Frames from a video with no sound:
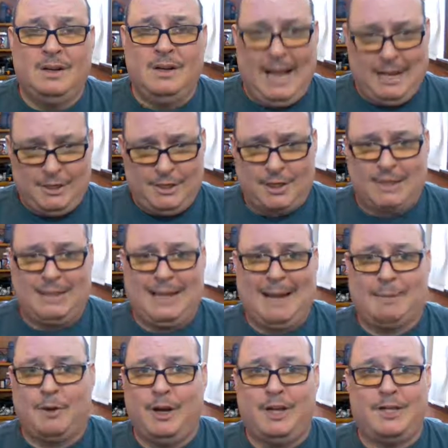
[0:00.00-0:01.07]
and your
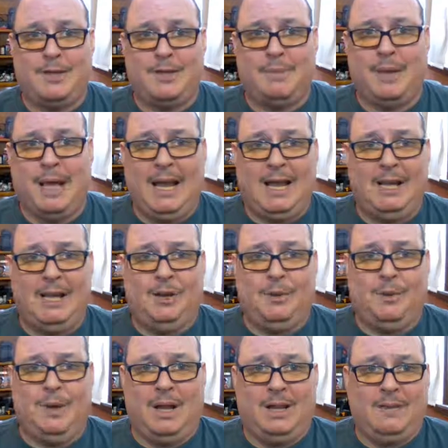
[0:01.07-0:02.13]
collaboration behind
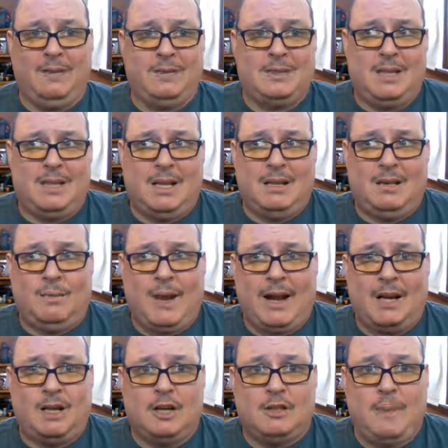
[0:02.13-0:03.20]
you, all of a sudden
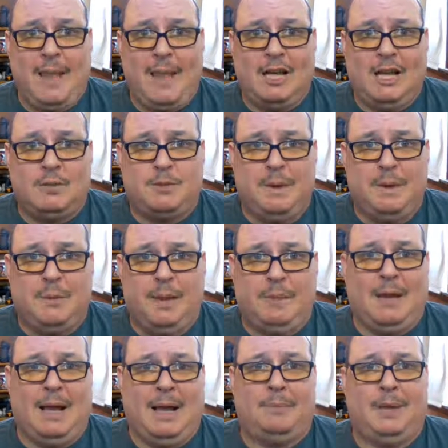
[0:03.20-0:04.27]
records management might
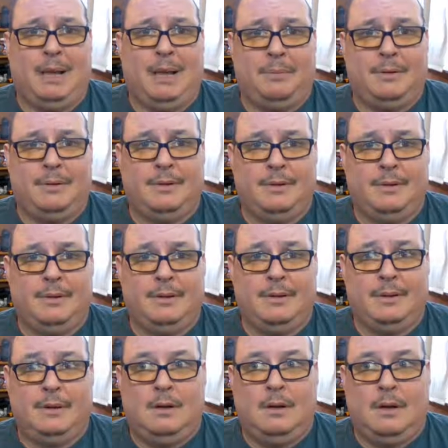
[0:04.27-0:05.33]
pop up.
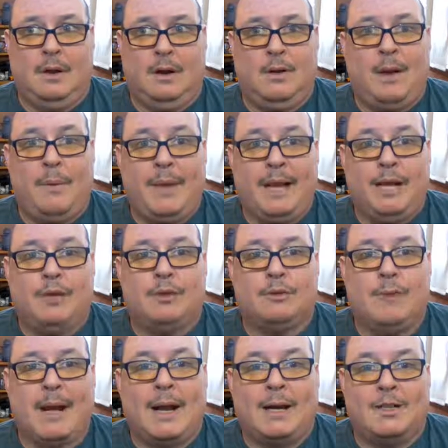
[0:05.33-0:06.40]
Oh, now we got to do a
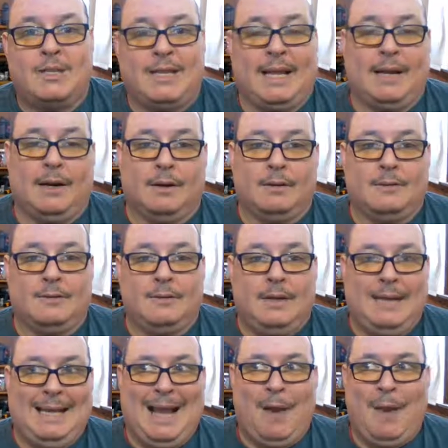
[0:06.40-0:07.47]
records center.
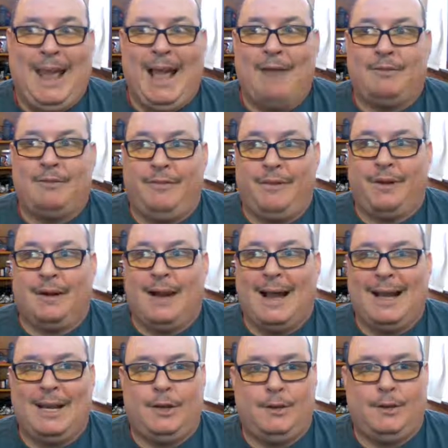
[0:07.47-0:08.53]
And now I have to figure out
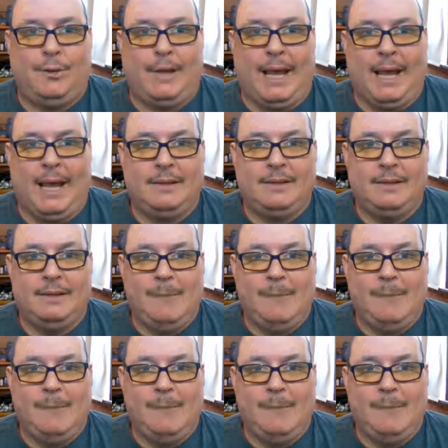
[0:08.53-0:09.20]
how to do that.